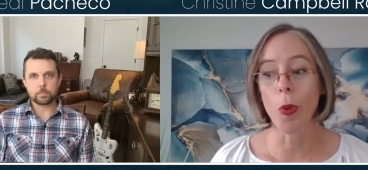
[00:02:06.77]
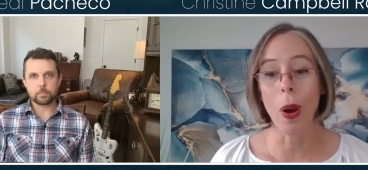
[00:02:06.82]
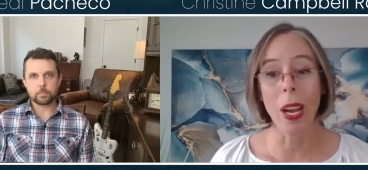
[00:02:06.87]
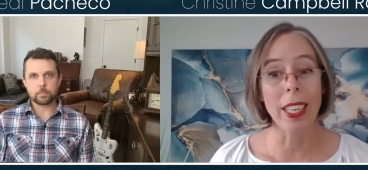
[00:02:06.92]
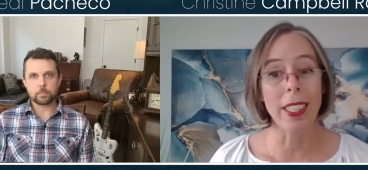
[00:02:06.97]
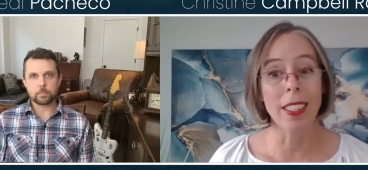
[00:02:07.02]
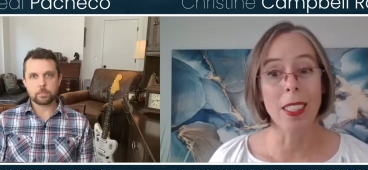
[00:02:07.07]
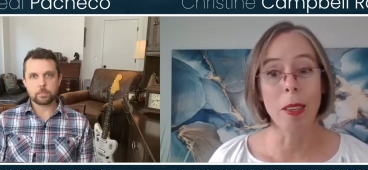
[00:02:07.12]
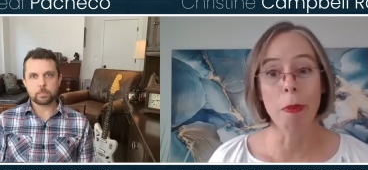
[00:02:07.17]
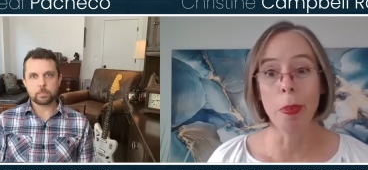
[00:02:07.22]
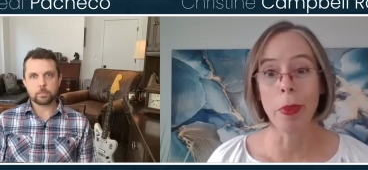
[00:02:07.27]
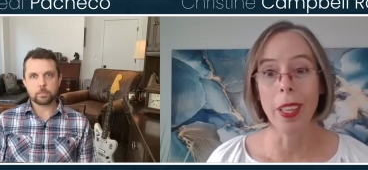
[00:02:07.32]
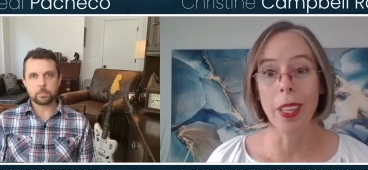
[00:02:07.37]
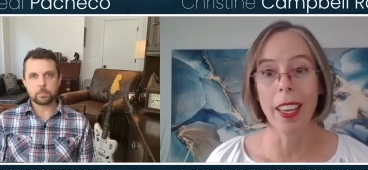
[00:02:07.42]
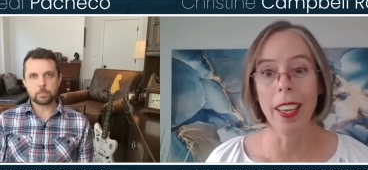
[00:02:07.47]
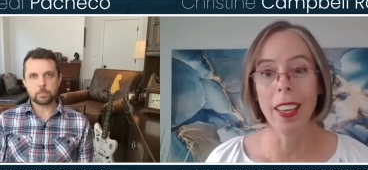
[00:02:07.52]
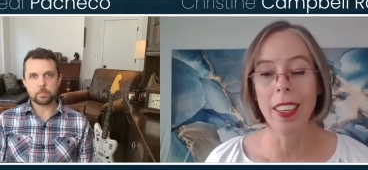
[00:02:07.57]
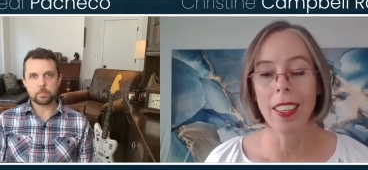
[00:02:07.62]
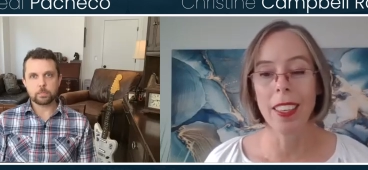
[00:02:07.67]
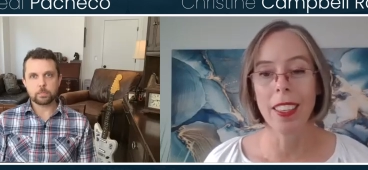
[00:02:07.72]
Speaker 1: quite
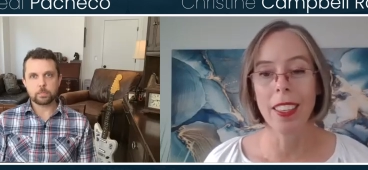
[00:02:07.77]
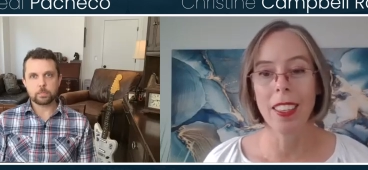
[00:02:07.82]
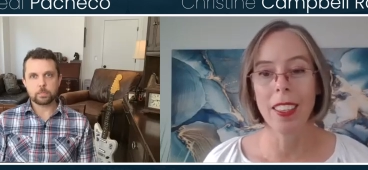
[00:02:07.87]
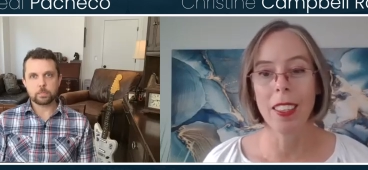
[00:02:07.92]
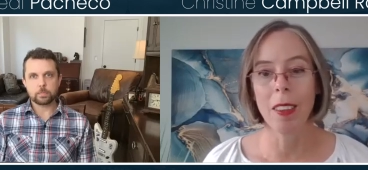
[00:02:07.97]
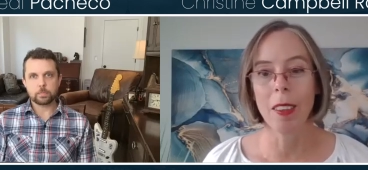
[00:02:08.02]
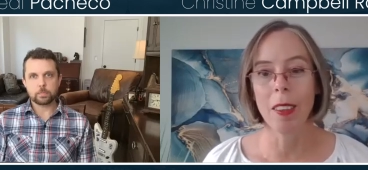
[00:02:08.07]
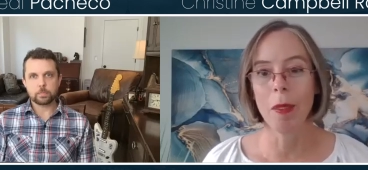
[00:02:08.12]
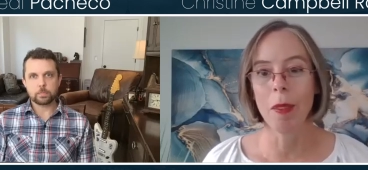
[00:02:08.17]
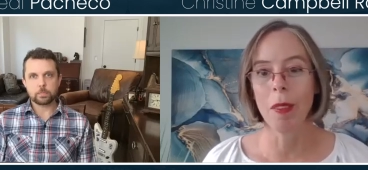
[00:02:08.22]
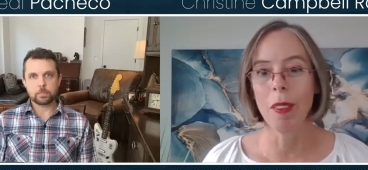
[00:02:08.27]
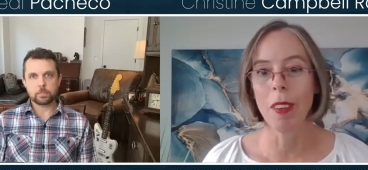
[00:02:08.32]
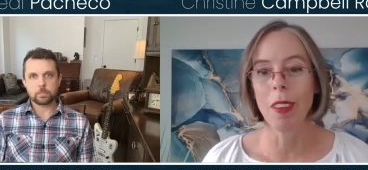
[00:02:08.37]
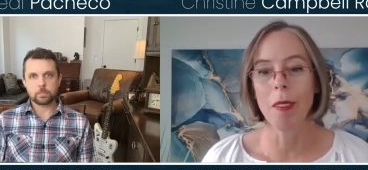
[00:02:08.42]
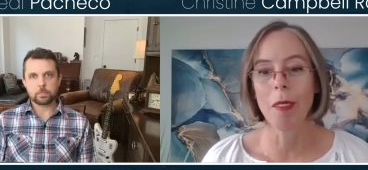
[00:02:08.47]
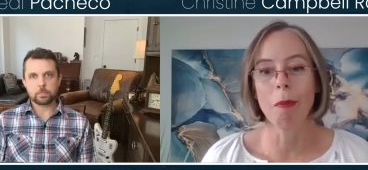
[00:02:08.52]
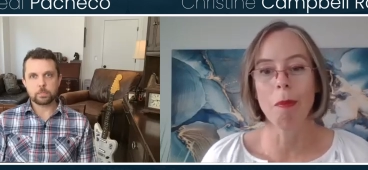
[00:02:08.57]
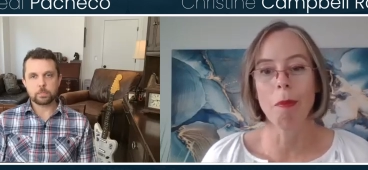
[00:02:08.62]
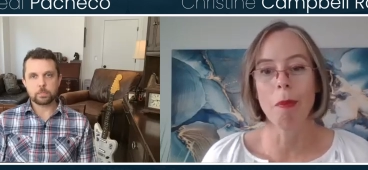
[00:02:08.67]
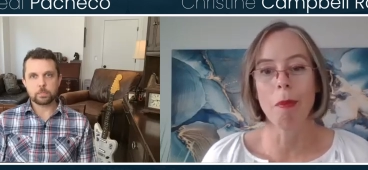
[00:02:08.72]
simply,
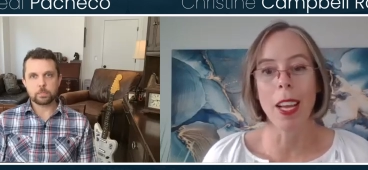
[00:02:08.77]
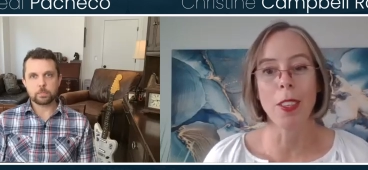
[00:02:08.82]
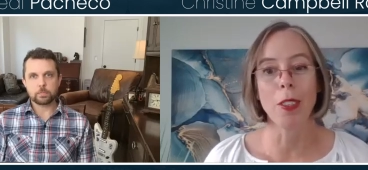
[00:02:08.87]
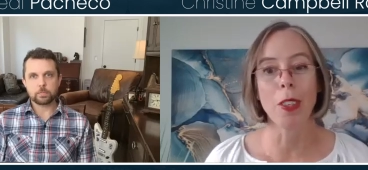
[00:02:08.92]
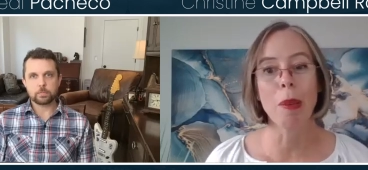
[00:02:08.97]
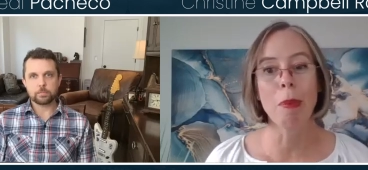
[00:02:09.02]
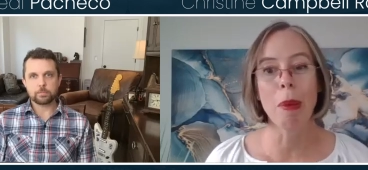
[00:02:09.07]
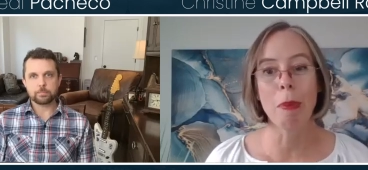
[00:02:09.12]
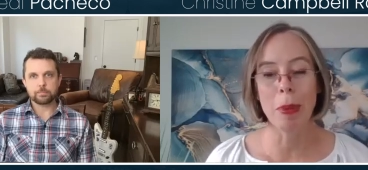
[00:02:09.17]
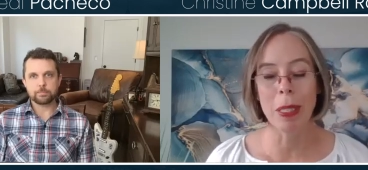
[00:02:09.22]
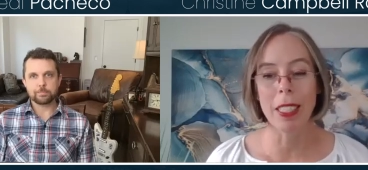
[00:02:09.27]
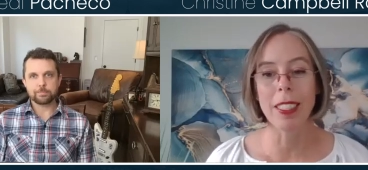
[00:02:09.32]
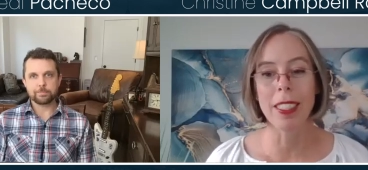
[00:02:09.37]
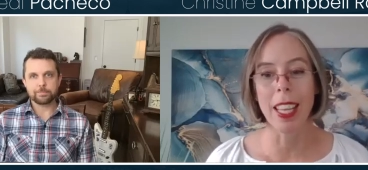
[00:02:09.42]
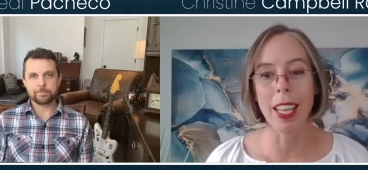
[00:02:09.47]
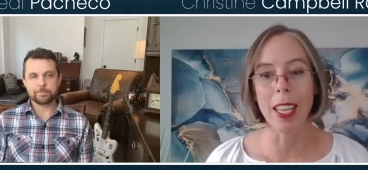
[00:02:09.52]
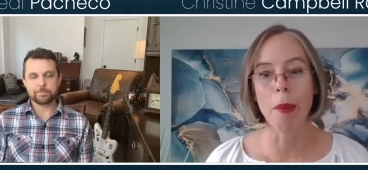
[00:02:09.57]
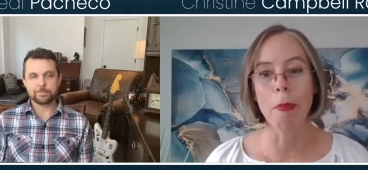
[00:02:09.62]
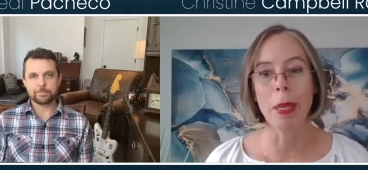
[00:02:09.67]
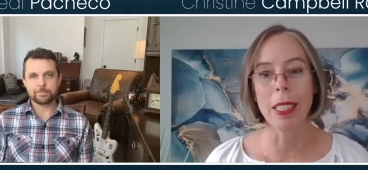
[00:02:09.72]
I treat my business
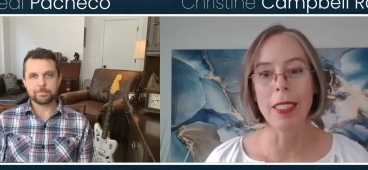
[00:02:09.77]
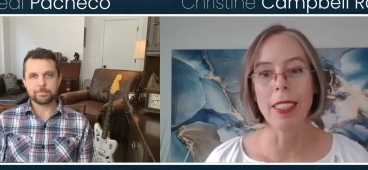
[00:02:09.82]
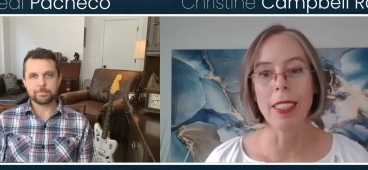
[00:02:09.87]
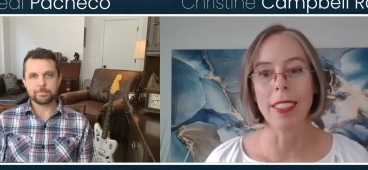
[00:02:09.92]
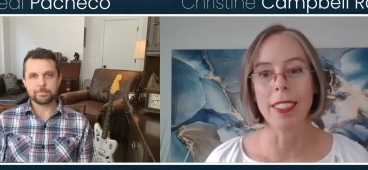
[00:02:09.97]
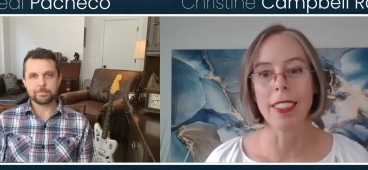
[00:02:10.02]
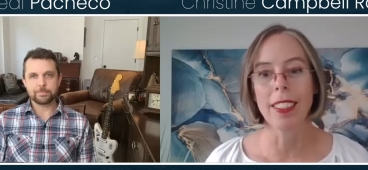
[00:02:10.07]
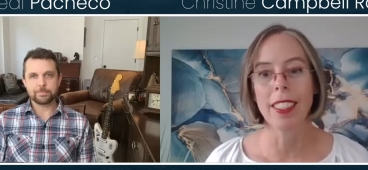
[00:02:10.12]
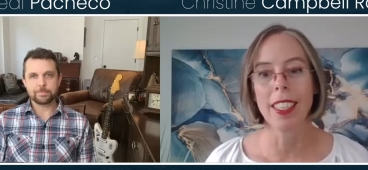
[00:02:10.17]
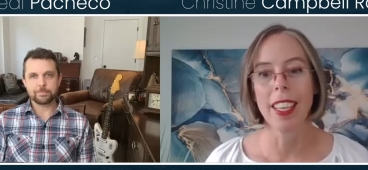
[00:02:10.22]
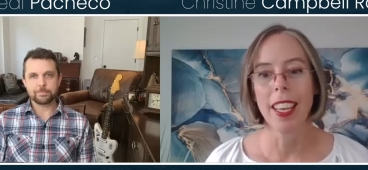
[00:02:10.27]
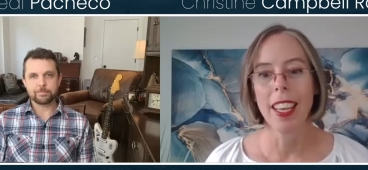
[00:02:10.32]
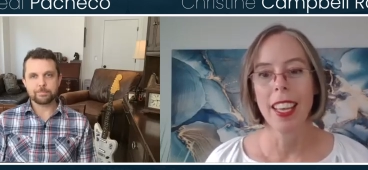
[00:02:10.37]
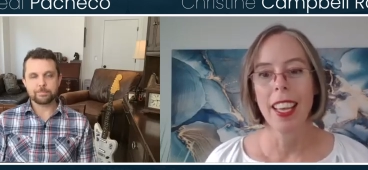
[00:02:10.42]
like a business.